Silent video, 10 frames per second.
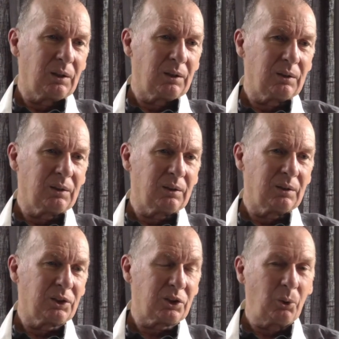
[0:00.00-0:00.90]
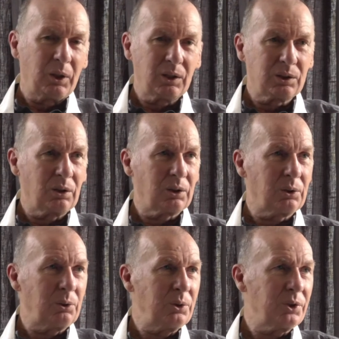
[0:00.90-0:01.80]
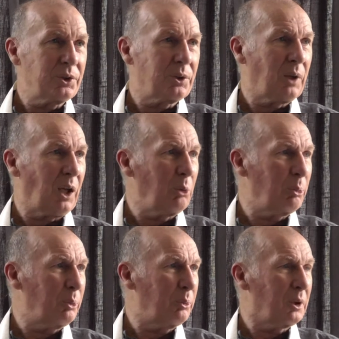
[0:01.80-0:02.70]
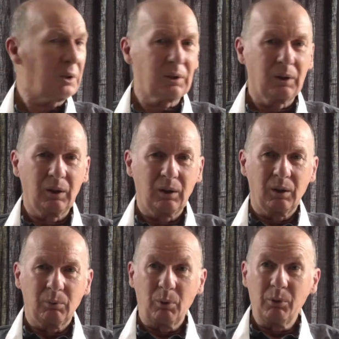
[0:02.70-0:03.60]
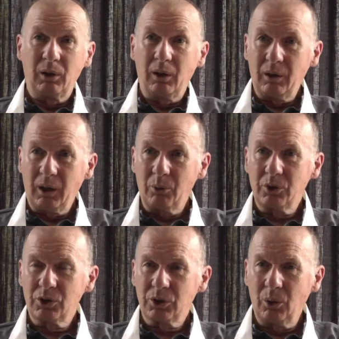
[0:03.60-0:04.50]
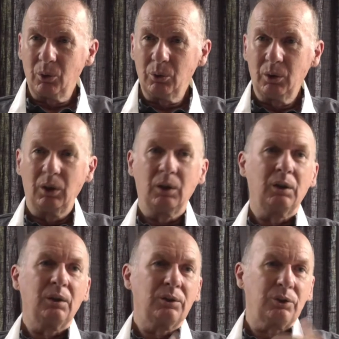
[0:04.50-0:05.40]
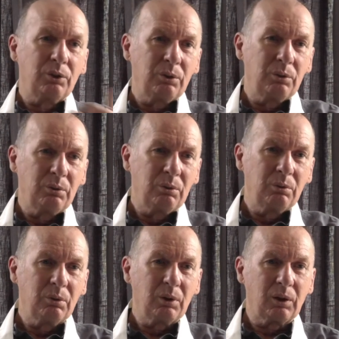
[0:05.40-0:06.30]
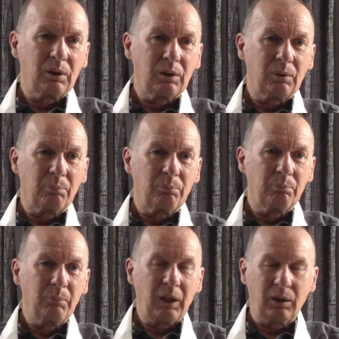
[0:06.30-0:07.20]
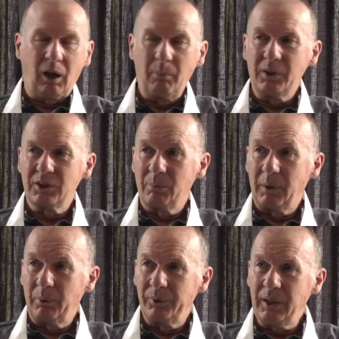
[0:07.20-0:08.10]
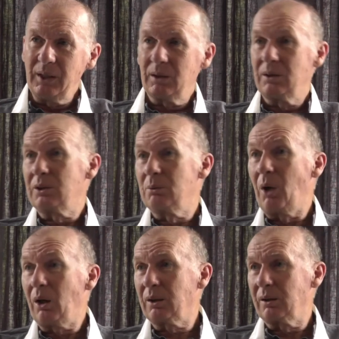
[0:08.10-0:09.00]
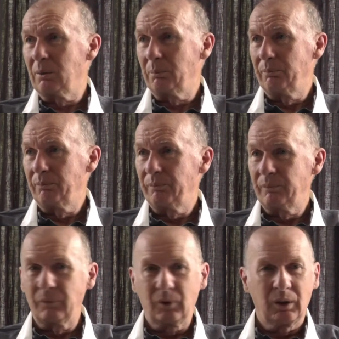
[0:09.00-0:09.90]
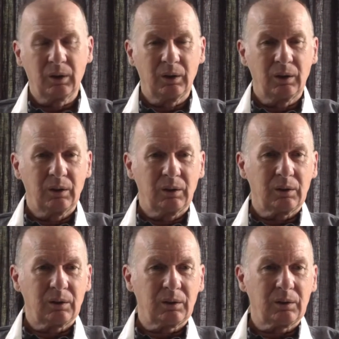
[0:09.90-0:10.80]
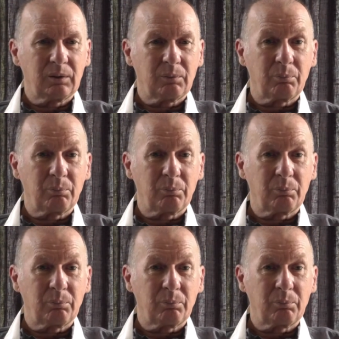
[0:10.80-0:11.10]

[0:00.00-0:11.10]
uh, sewing circles to help uh, women learn how to sew, to uh, make garments that people need and to market them. Uh,